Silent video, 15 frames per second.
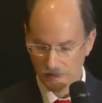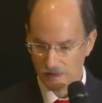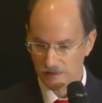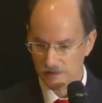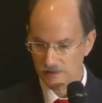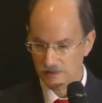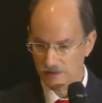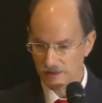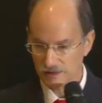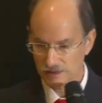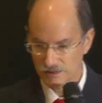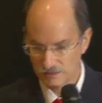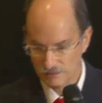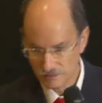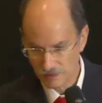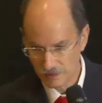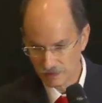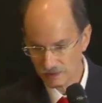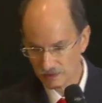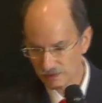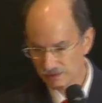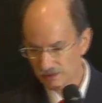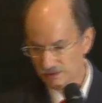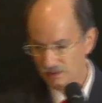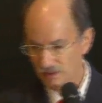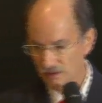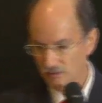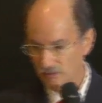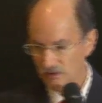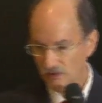And then the next thing is
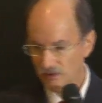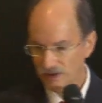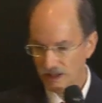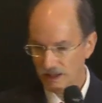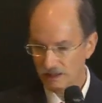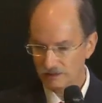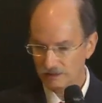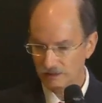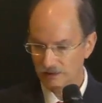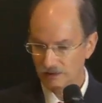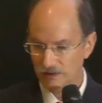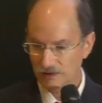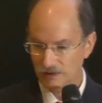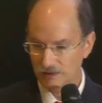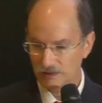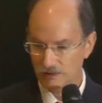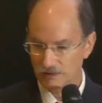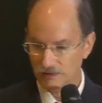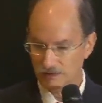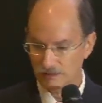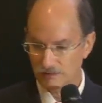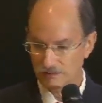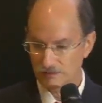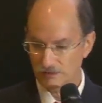we look at the, uh,